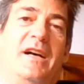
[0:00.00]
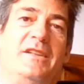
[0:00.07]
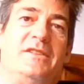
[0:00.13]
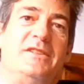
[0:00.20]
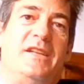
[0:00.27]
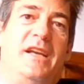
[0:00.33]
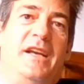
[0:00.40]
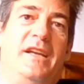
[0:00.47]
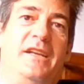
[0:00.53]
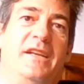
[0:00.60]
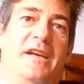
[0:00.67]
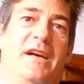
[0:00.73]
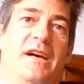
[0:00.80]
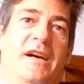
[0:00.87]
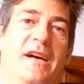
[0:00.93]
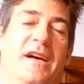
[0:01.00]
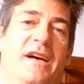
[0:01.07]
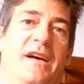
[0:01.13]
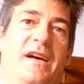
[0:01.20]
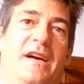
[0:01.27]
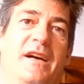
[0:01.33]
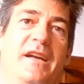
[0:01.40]
say,
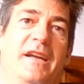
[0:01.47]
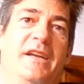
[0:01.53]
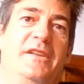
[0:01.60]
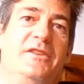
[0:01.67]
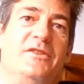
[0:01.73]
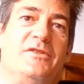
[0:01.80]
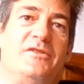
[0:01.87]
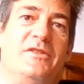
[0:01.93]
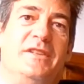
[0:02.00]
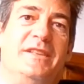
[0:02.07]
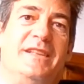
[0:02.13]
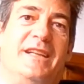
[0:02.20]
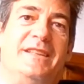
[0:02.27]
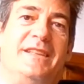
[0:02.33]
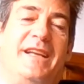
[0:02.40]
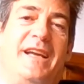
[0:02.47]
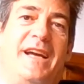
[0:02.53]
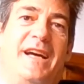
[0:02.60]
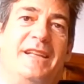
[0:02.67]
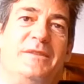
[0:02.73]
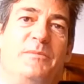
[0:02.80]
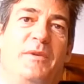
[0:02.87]
industry that they
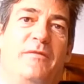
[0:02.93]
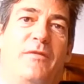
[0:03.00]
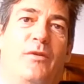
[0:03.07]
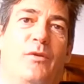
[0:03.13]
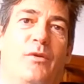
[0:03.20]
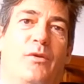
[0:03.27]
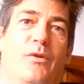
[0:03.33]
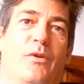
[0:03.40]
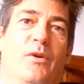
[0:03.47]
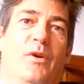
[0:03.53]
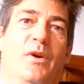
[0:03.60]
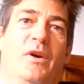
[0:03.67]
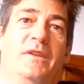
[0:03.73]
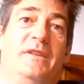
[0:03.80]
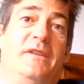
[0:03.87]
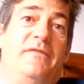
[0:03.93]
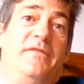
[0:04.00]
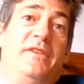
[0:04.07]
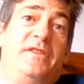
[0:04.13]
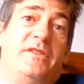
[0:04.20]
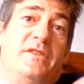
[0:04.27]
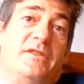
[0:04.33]
had before, the
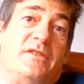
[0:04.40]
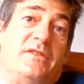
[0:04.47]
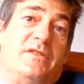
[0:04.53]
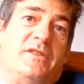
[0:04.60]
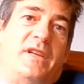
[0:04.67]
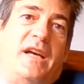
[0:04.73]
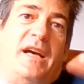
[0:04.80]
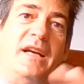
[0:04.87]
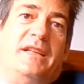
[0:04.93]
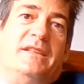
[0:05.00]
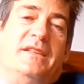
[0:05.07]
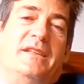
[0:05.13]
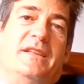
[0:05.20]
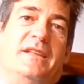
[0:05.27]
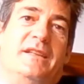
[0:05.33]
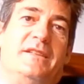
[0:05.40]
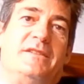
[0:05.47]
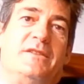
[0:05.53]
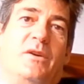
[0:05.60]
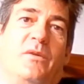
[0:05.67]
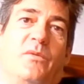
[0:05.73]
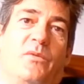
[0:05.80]
fishers, and
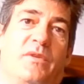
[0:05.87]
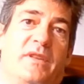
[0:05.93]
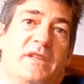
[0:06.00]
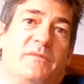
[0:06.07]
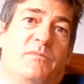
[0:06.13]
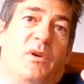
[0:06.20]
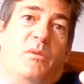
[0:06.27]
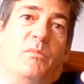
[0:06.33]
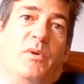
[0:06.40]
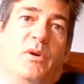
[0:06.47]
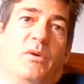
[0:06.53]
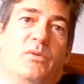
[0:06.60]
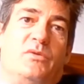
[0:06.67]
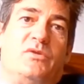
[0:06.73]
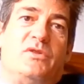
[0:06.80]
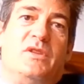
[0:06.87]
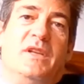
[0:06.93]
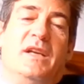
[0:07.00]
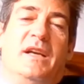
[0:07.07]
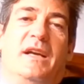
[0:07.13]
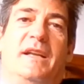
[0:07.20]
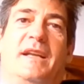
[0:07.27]
so with the small boats,
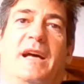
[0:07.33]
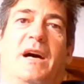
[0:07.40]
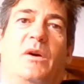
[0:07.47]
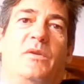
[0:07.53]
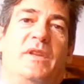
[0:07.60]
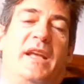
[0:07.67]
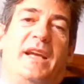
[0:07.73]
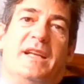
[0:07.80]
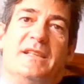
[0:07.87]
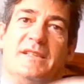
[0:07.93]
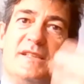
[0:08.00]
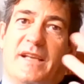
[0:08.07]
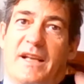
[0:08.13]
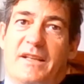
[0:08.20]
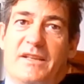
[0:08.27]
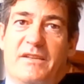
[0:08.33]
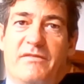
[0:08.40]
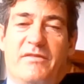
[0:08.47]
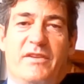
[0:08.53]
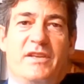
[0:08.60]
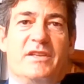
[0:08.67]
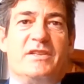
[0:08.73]
now they can sell the
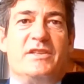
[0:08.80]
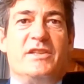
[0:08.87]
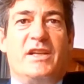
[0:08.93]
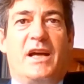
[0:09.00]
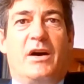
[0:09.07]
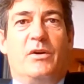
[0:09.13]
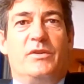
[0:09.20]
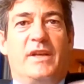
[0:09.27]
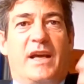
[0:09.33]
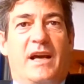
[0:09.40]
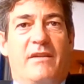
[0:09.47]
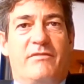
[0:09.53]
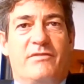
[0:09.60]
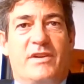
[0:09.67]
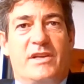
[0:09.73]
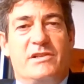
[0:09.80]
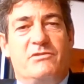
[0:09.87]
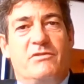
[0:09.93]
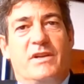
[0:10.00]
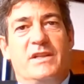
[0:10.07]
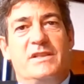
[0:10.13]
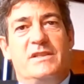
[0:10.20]
fish, now they have
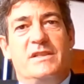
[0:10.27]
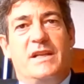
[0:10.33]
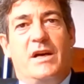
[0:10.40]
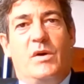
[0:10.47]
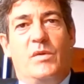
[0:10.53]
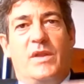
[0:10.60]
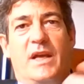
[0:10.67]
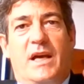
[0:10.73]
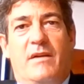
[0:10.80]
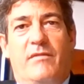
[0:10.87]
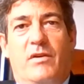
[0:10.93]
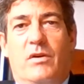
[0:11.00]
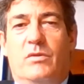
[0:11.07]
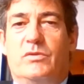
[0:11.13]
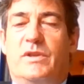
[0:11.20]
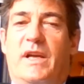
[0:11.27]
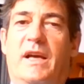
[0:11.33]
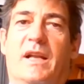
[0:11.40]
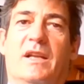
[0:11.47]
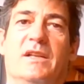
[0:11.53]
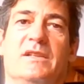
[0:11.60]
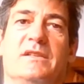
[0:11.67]
restaurants, now they have
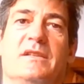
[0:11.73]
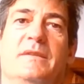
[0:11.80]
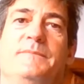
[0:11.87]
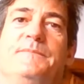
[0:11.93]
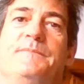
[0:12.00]
hotels,